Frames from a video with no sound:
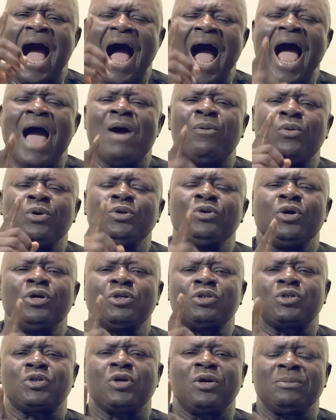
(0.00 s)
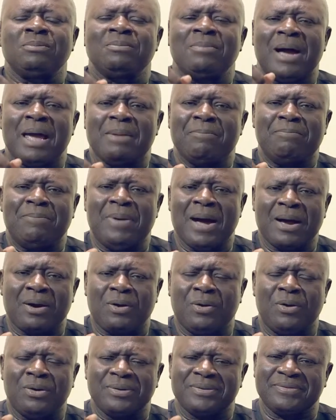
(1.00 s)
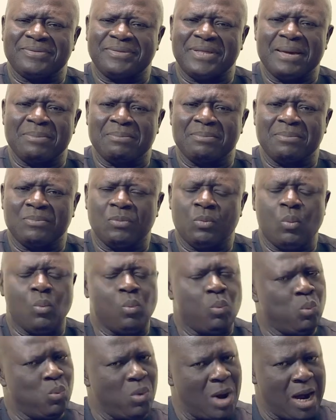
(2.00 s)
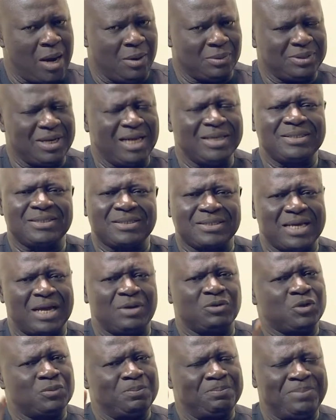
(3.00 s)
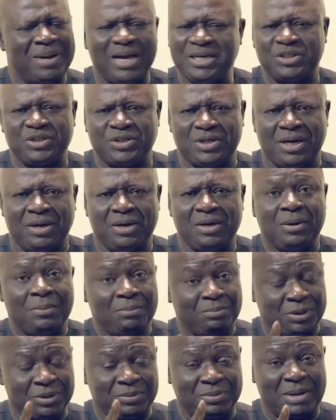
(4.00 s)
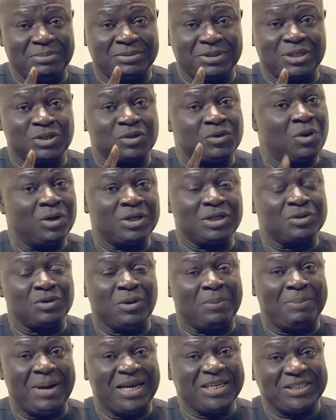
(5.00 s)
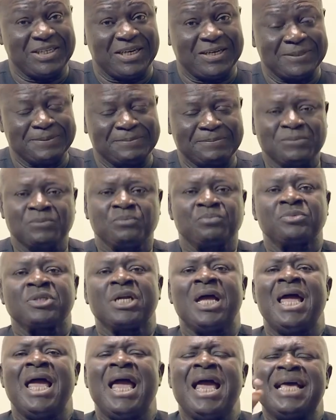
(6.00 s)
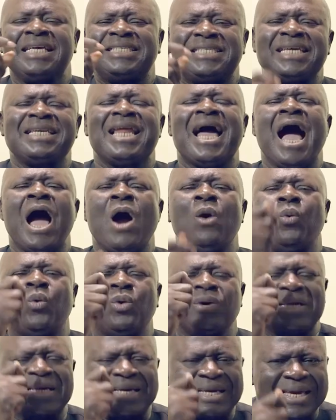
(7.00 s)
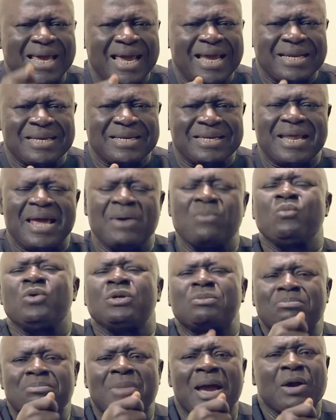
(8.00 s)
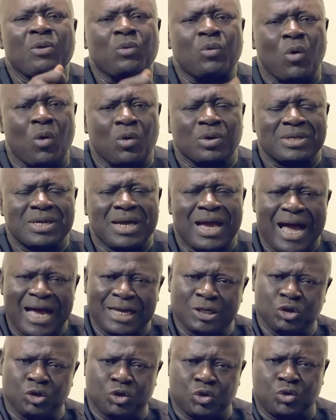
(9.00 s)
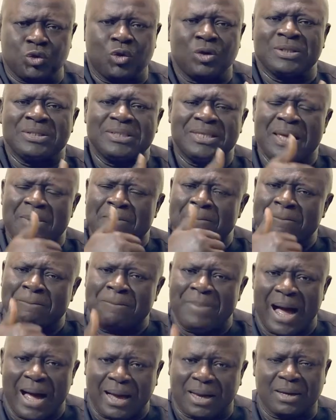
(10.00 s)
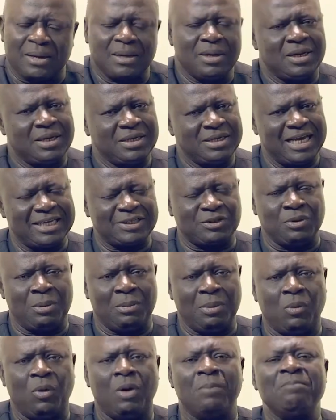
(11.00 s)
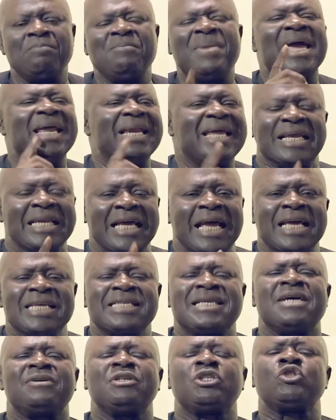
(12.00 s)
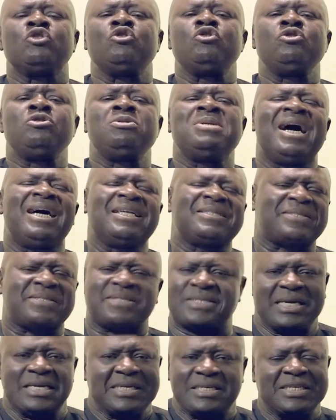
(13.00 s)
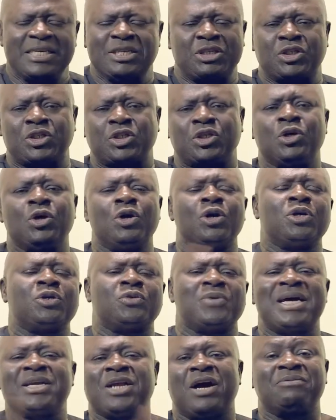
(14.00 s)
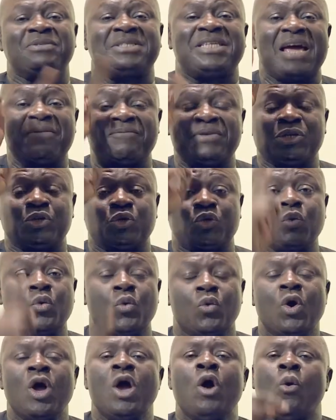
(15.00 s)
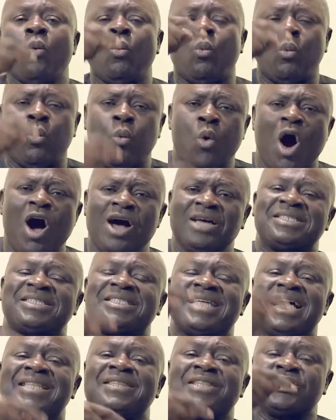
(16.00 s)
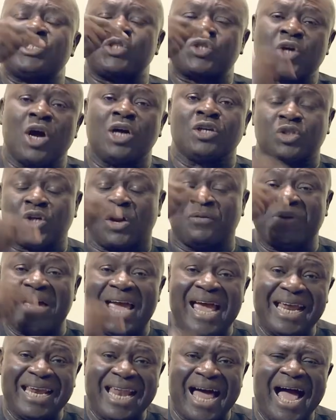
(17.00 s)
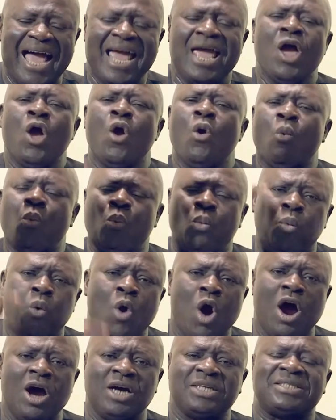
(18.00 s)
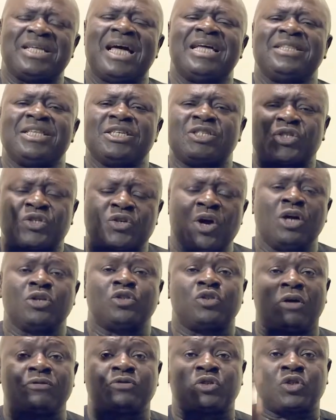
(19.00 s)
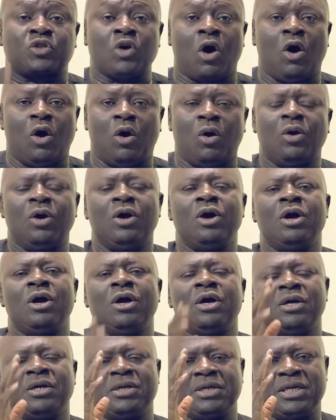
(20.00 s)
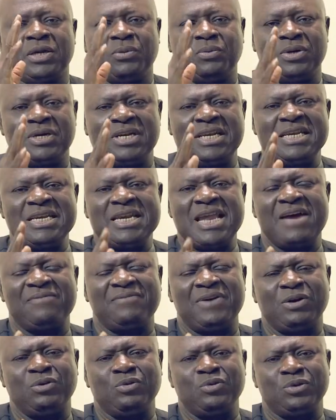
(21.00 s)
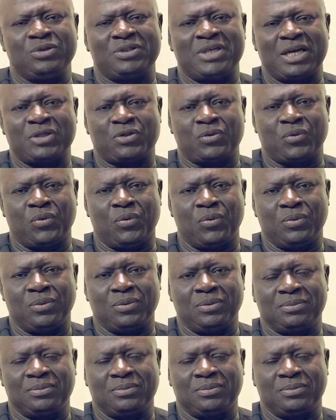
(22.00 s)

I will not turn my back on them. Wow, that sounds partial. But the Bible says God is not partial. said, I will cane them with my rod and draw them back. That's number one. Meaning, there is nothing the children of David do worse than the sons of Eli, worse than the sons of Saul. They will never lose that throne.